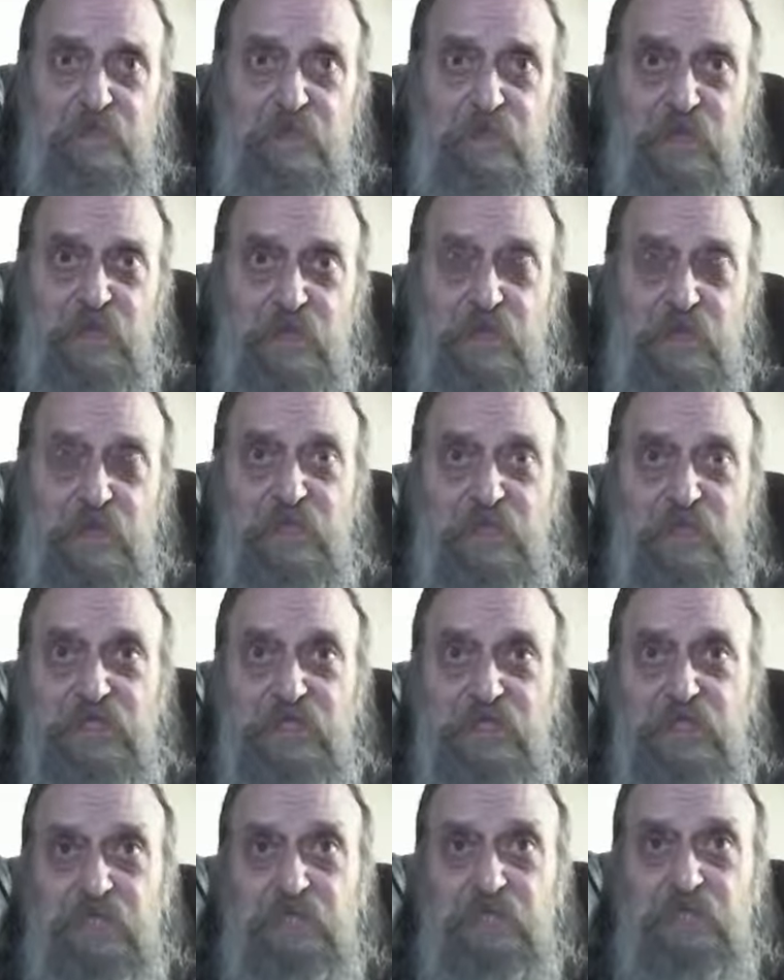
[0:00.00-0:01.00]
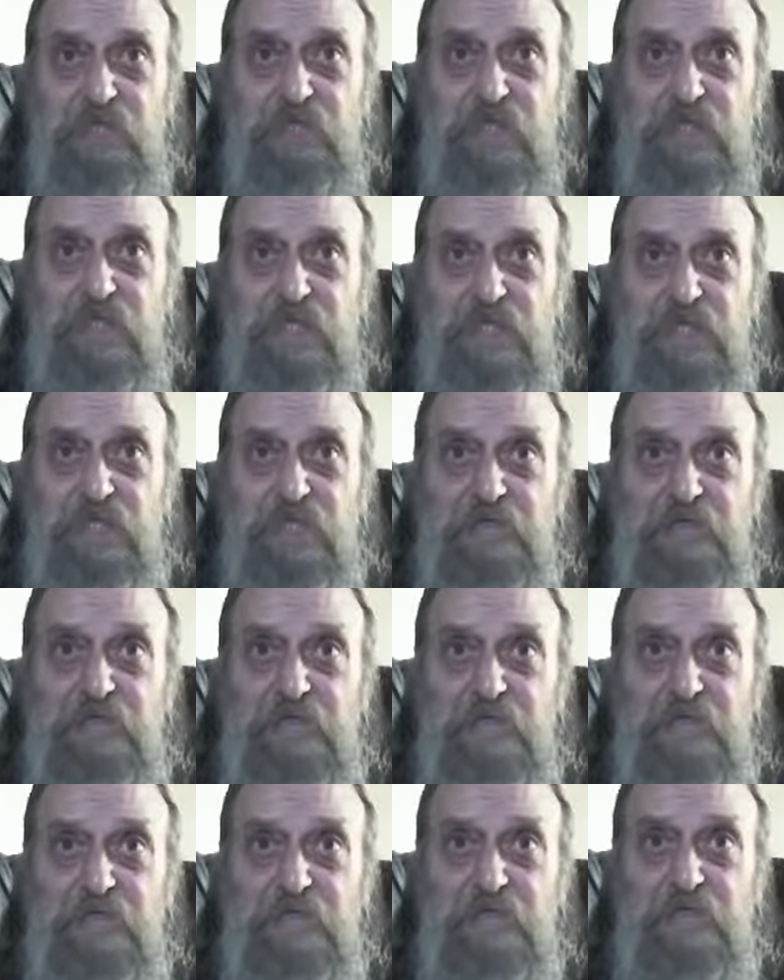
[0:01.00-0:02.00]
Christian
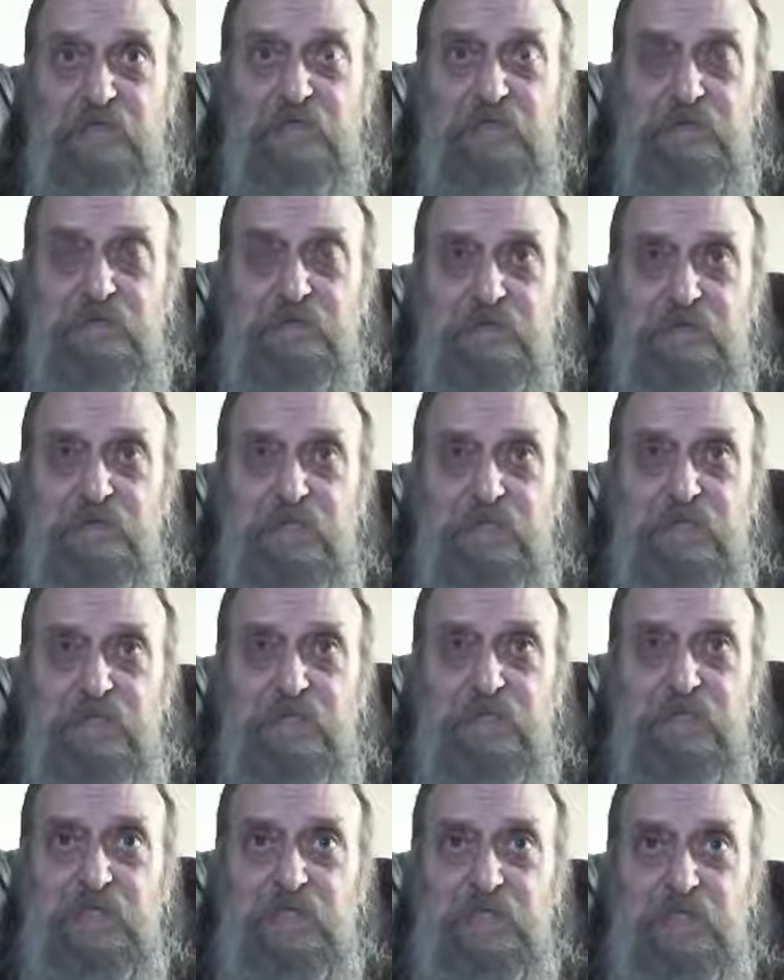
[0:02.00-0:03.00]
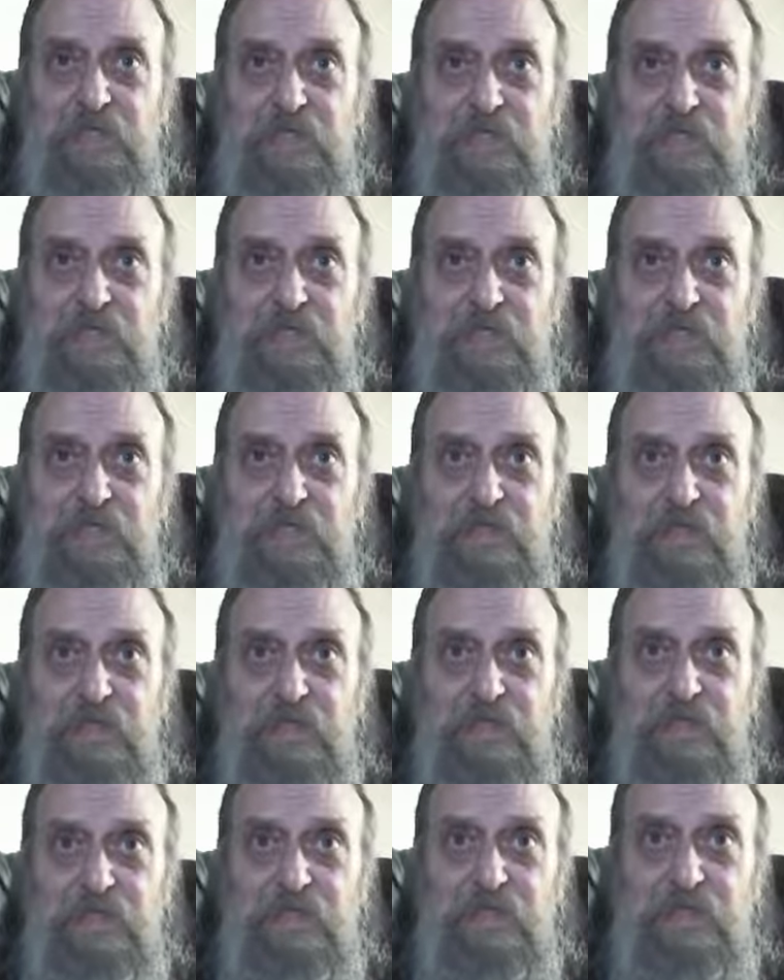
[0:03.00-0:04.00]
believers in
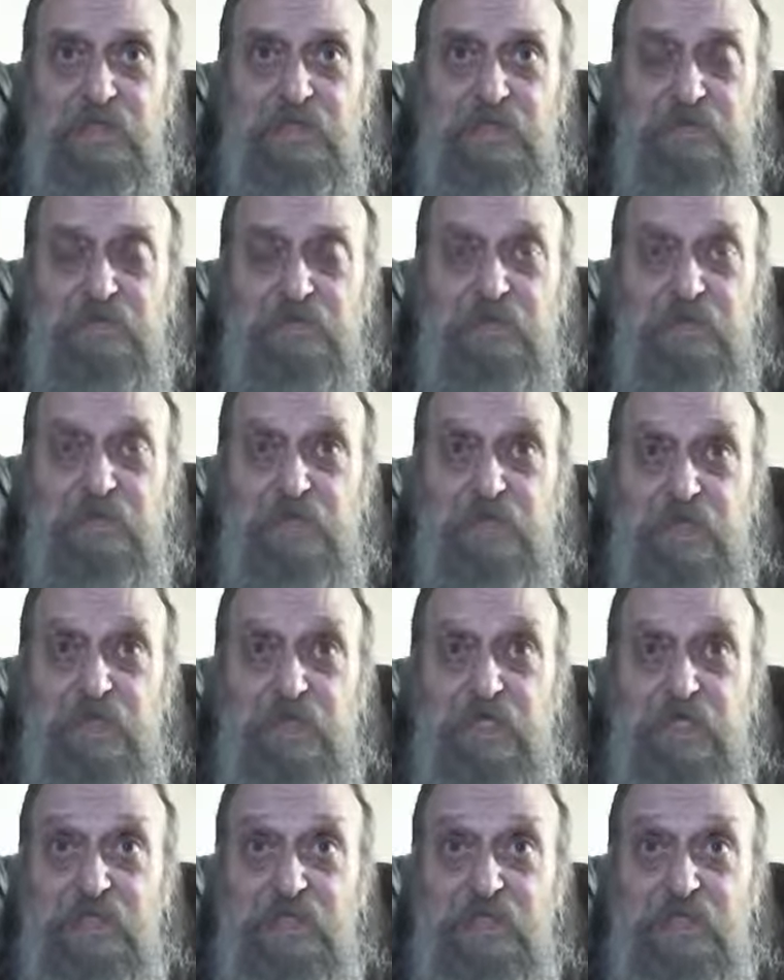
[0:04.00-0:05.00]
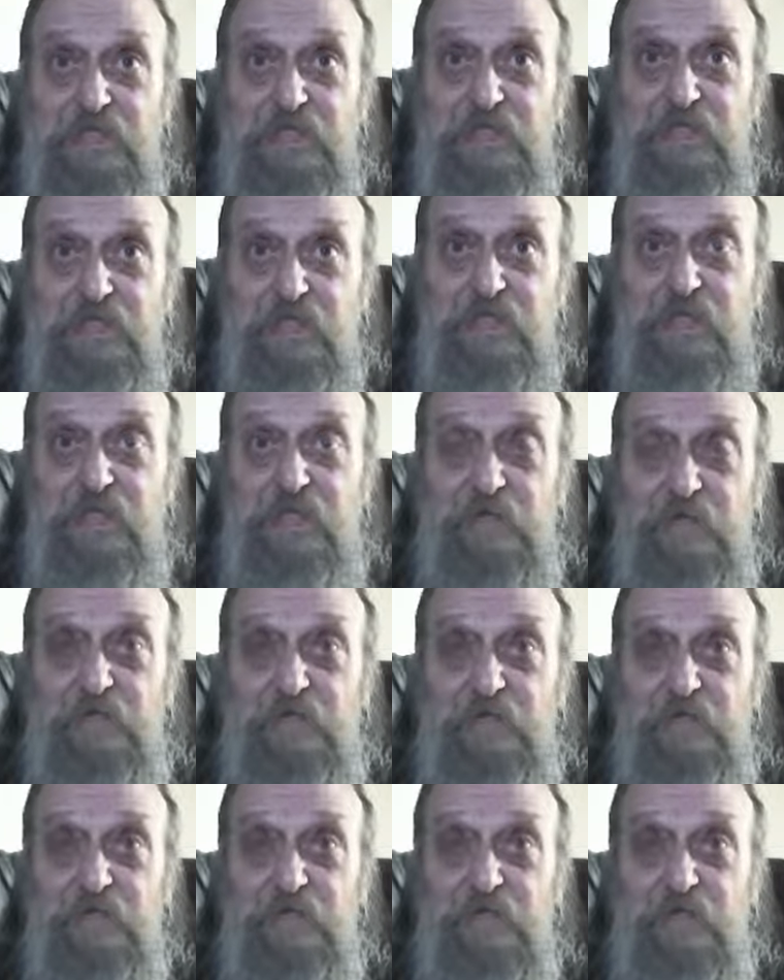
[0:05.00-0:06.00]
the tribulation
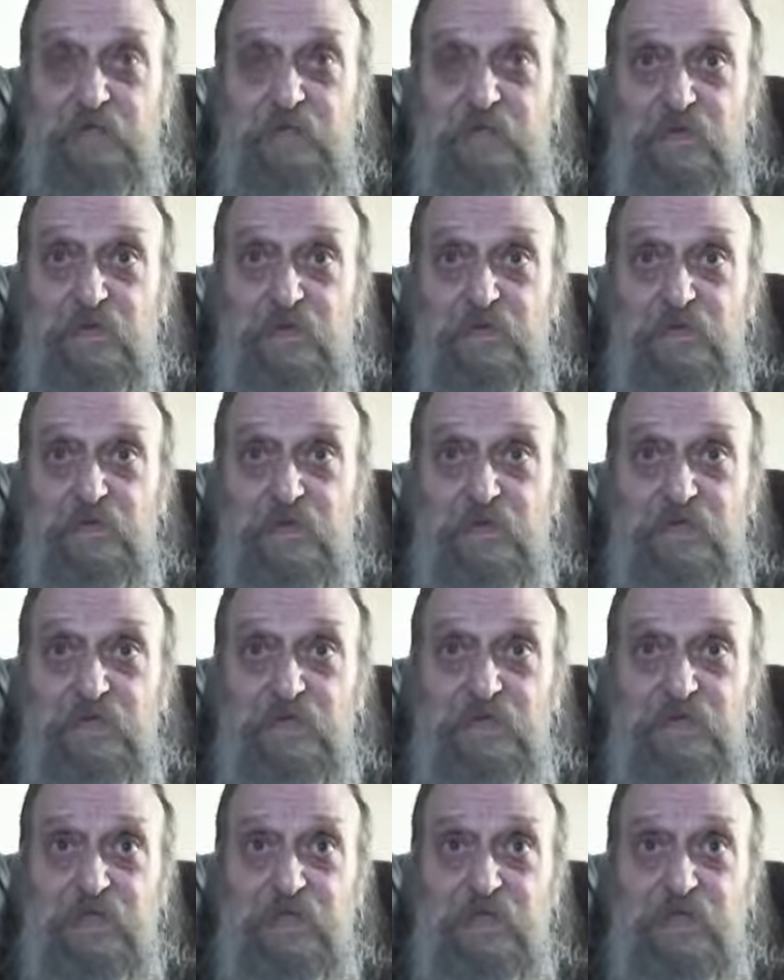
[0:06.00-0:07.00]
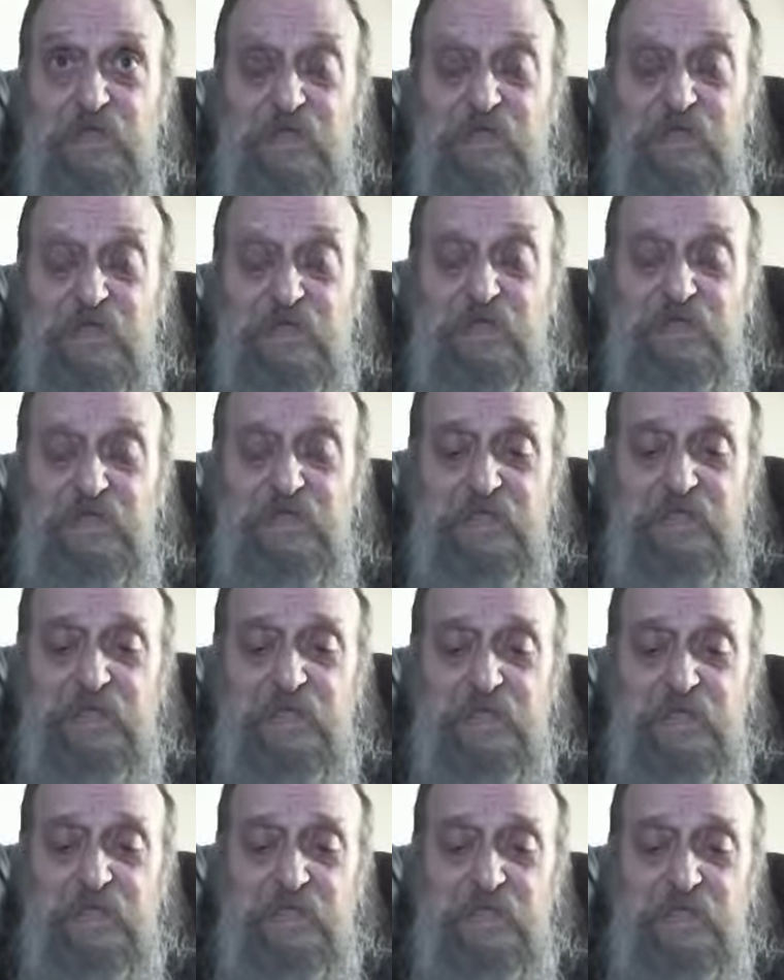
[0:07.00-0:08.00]
time, of course, as I had
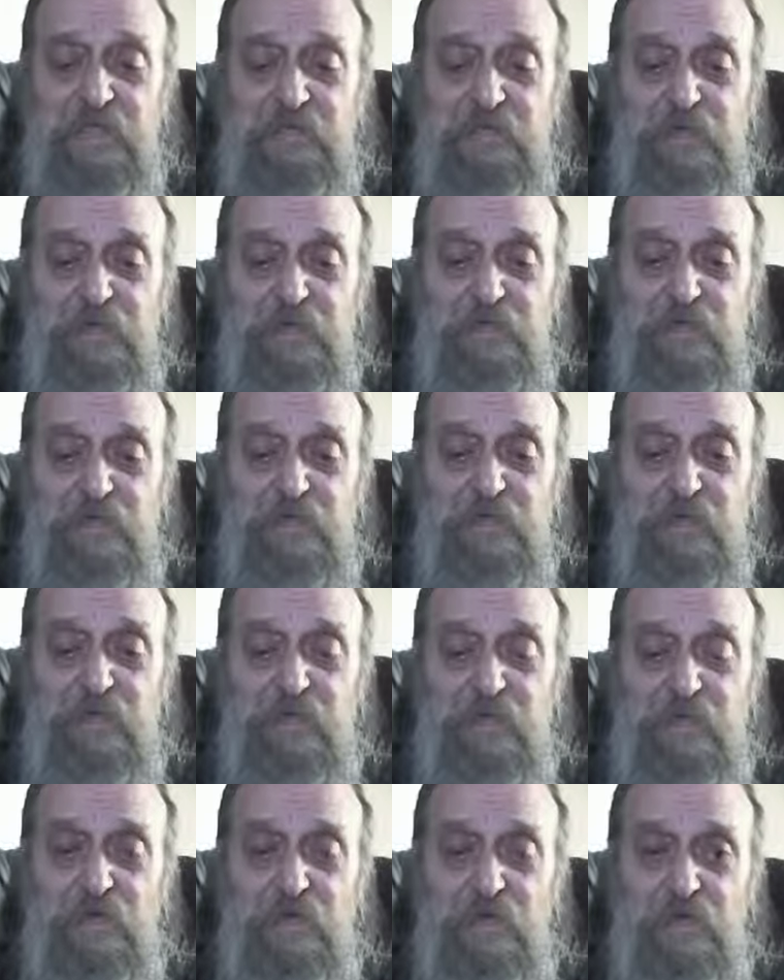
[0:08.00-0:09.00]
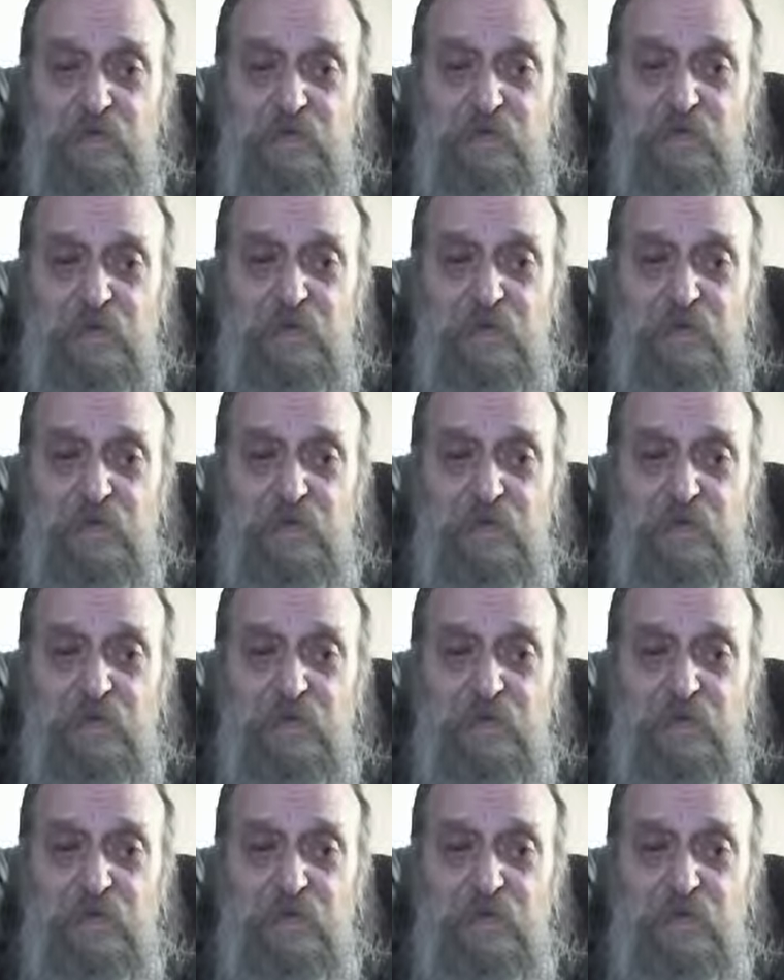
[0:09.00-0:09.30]
stated before,